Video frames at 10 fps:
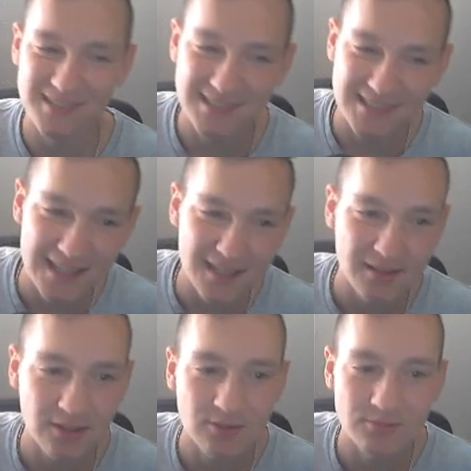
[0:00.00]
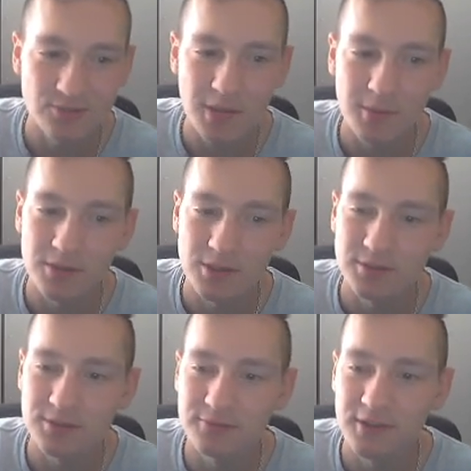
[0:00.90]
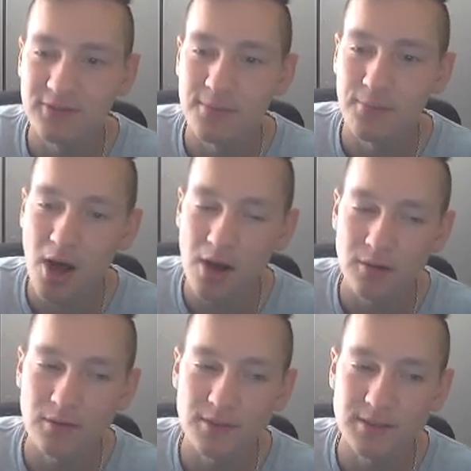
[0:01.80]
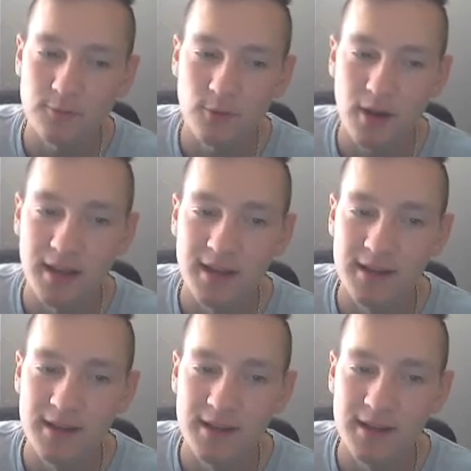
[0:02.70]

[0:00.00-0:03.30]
see Ethereum dropping below two fifty. Part of the reason why